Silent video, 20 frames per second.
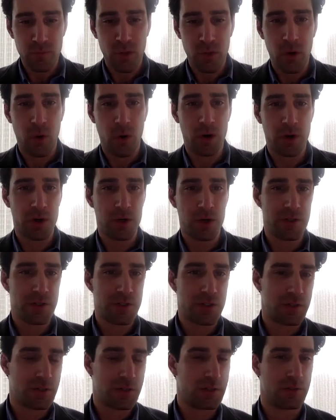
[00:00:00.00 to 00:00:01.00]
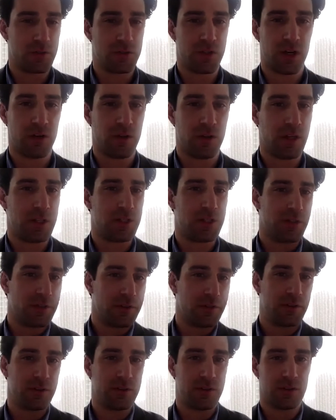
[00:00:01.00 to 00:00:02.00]
orders to general
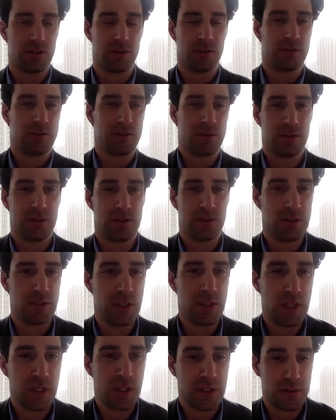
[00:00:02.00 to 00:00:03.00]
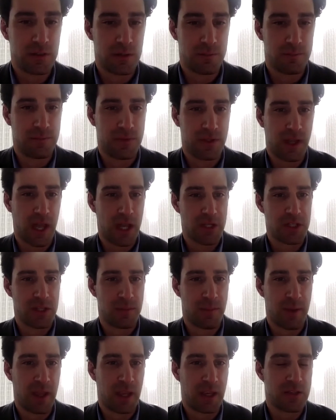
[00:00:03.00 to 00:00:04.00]
ledger to cash in the
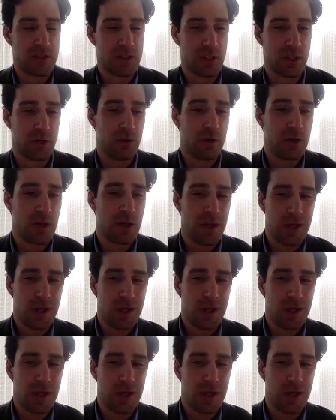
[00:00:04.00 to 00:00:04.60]
bank. So